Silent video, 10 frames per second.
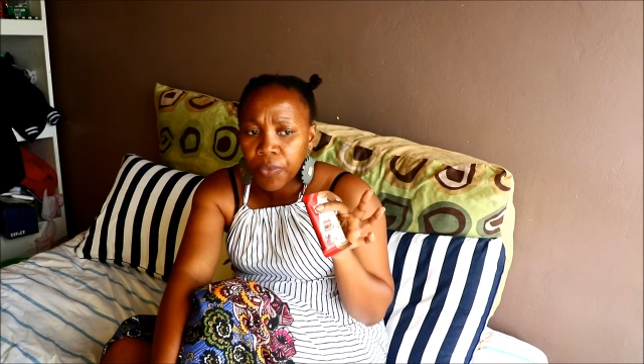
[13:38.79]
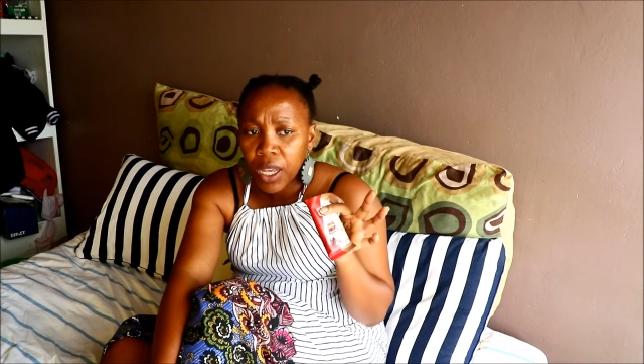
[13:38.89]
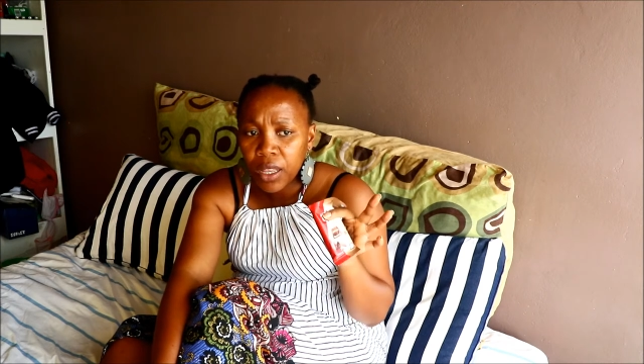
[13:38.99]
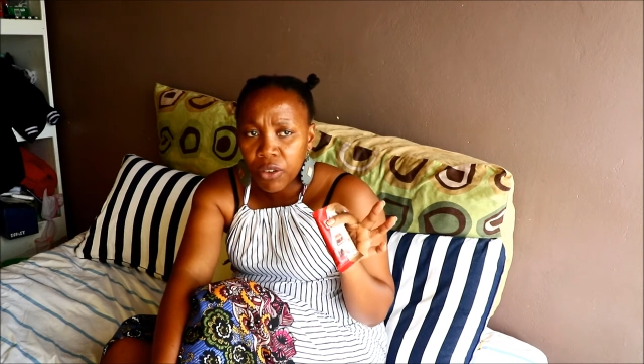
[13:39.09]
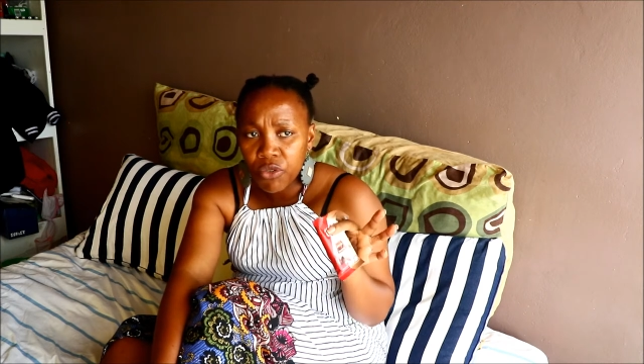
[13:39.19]

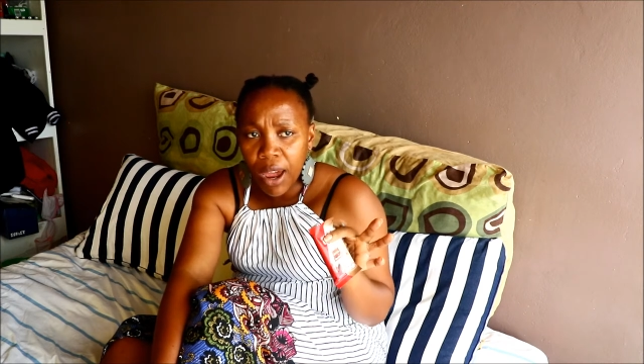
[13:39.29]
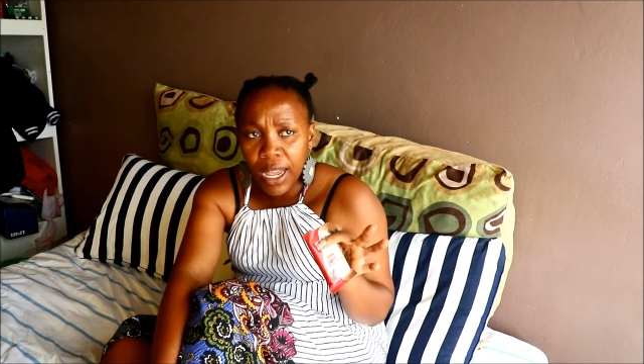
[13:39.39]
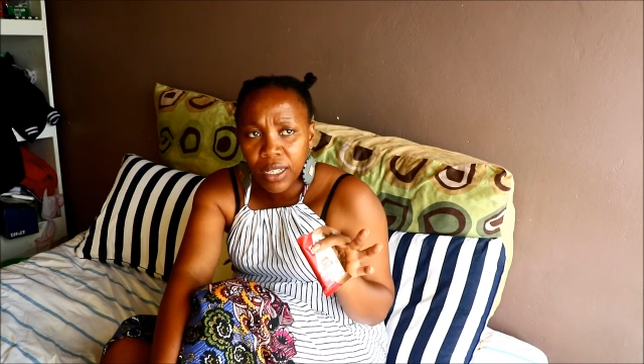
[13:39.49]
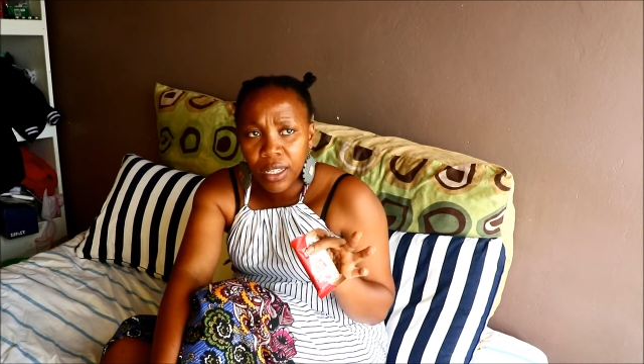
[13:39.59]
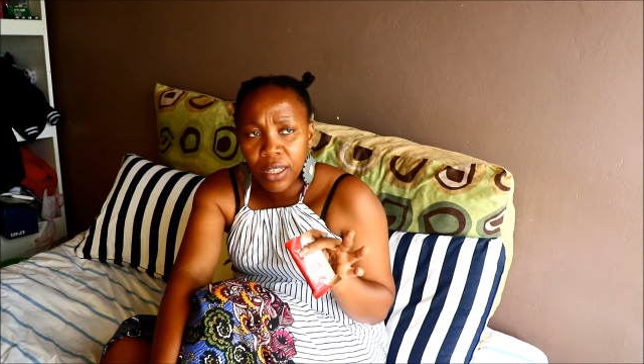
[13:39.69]
and then
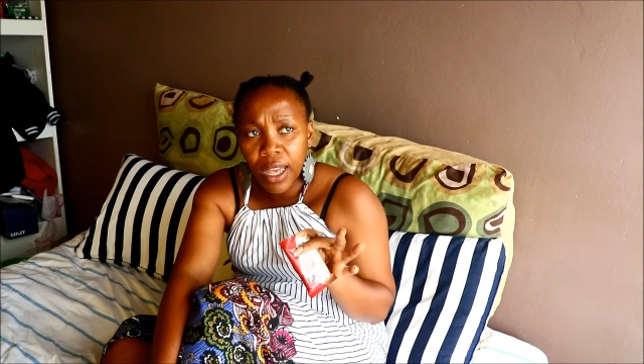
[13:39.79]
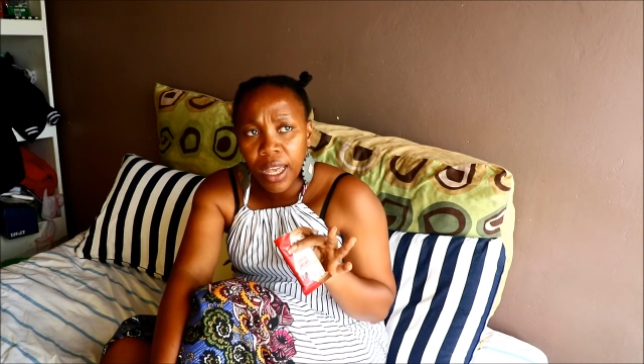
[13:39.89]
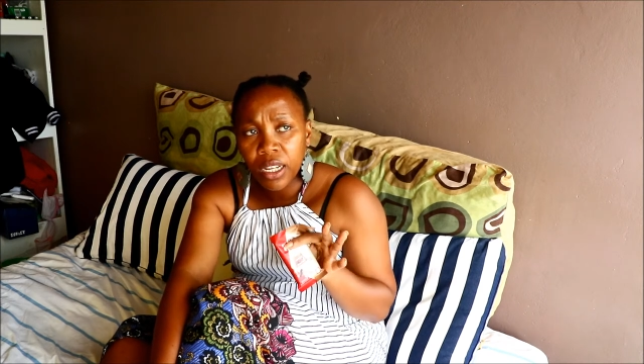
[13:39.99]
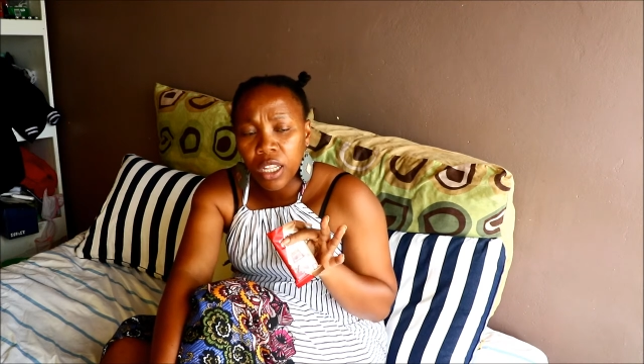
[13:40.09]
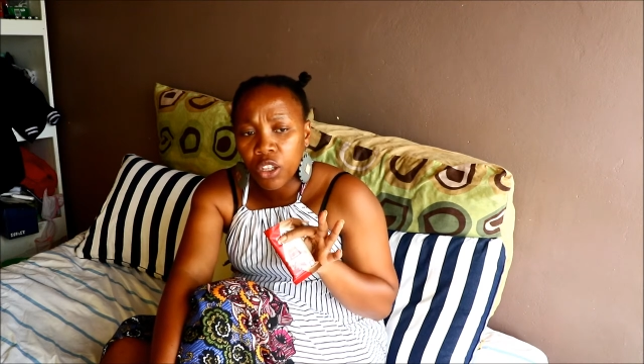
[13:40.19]
right in the
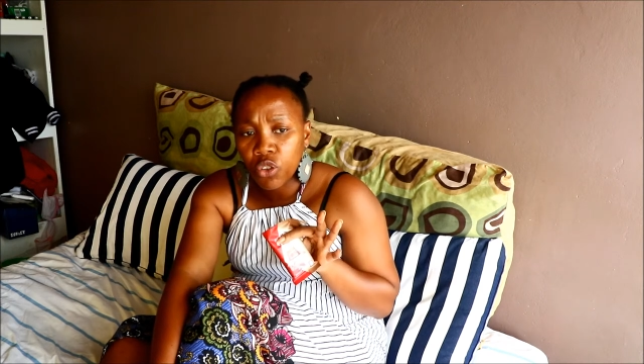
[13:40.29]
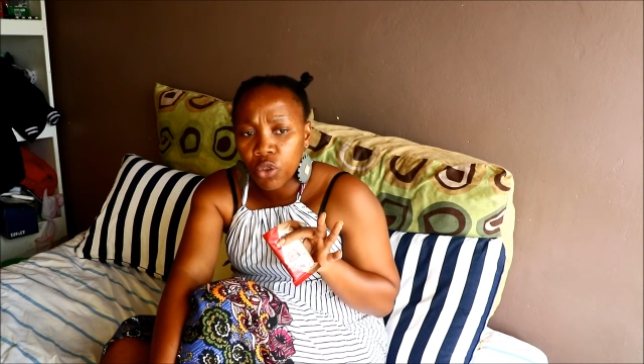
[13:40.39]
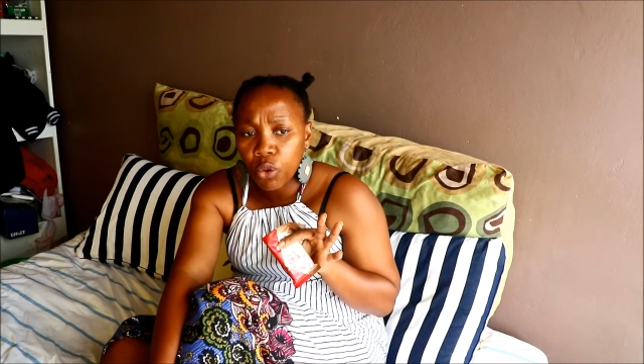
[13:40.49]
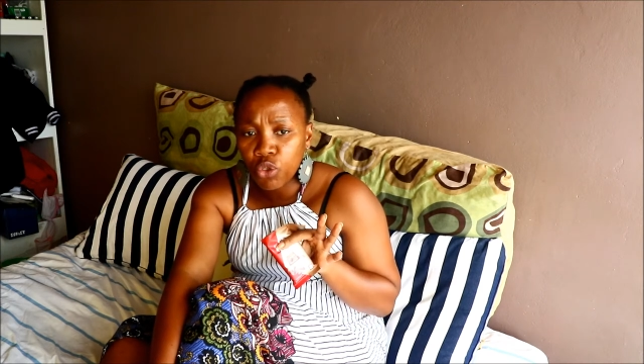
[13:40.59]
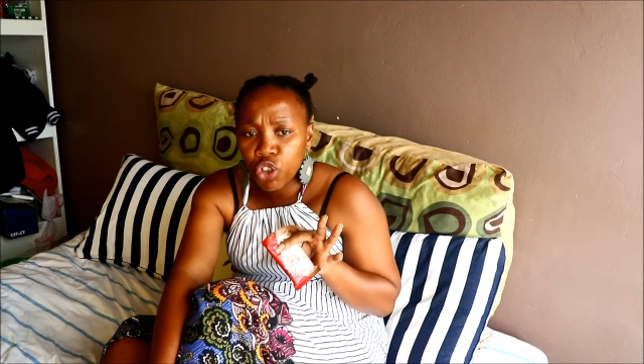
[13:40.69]
end there's
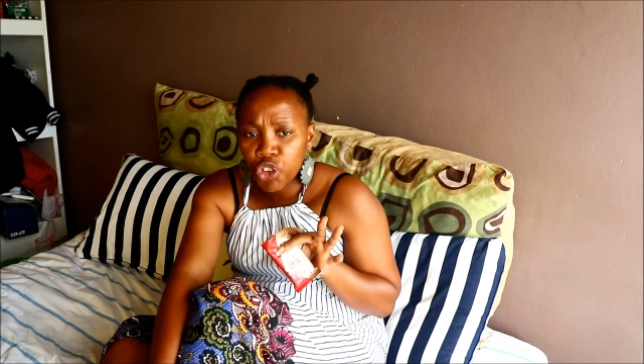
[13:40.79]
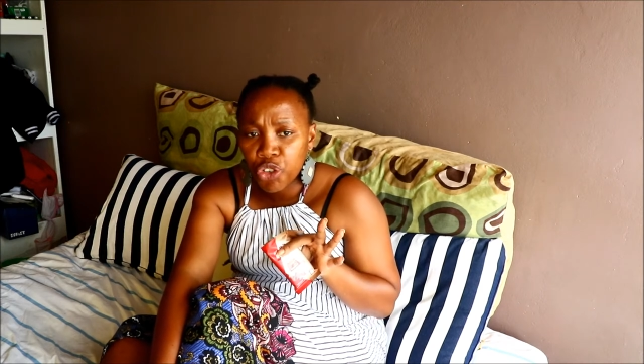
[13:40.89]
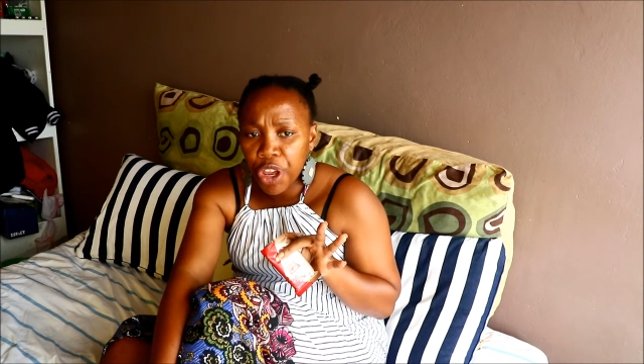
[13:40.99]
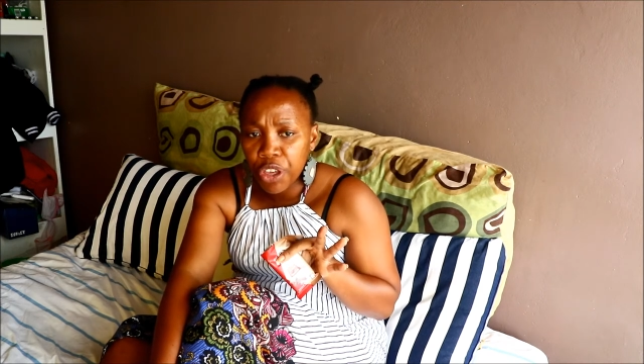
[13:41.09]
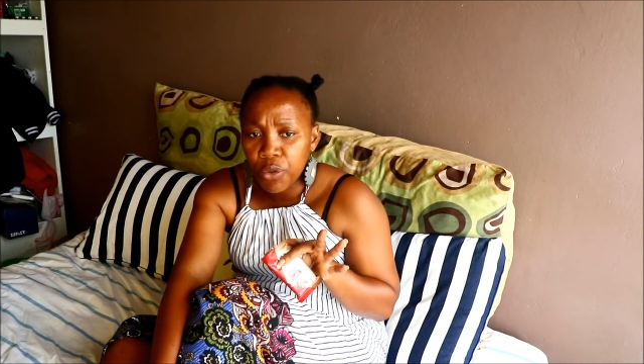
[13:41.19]
those
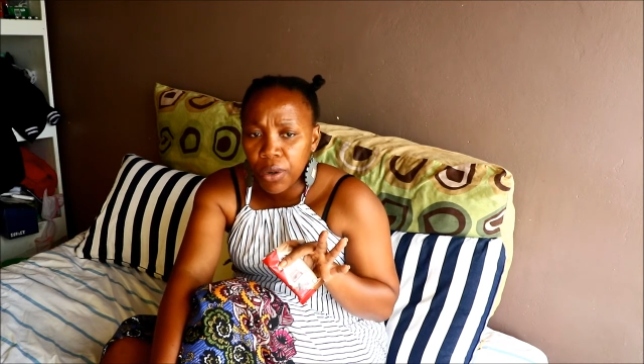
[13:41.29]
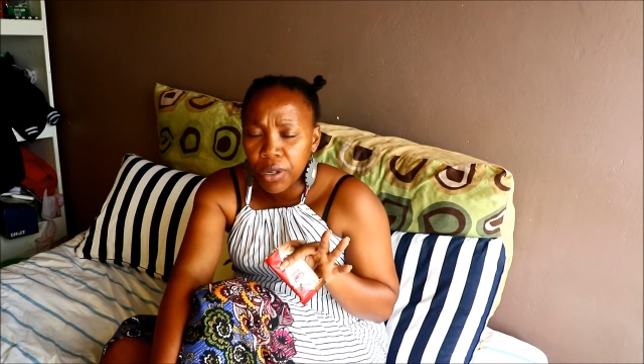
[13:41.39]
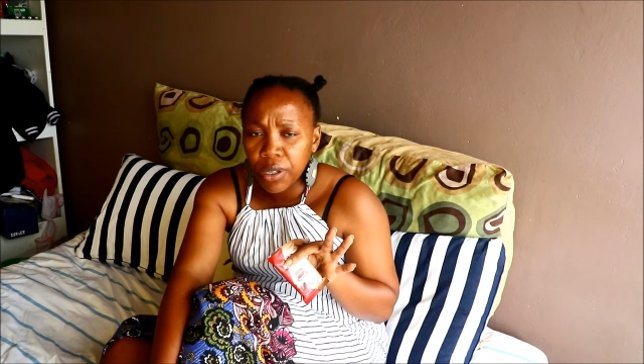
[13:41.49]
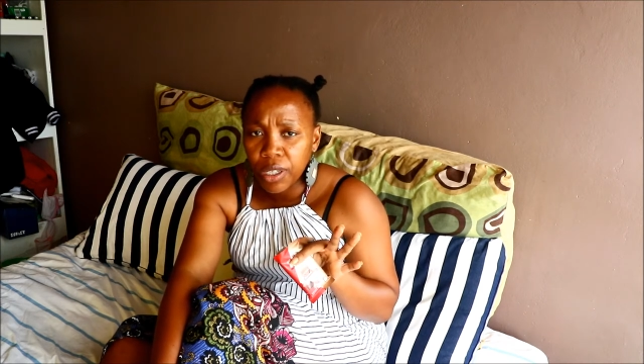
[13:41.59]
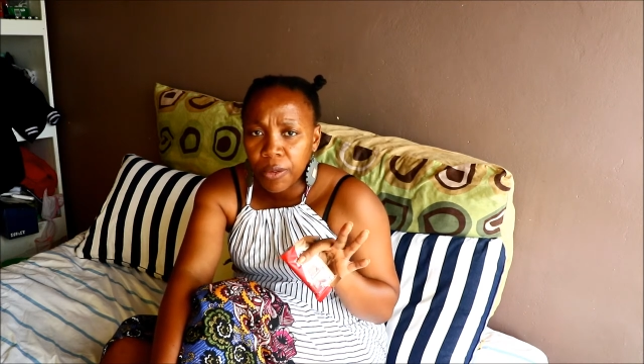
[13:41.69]

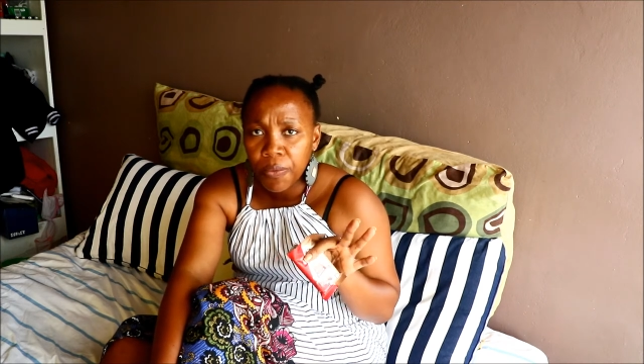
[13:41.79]
granules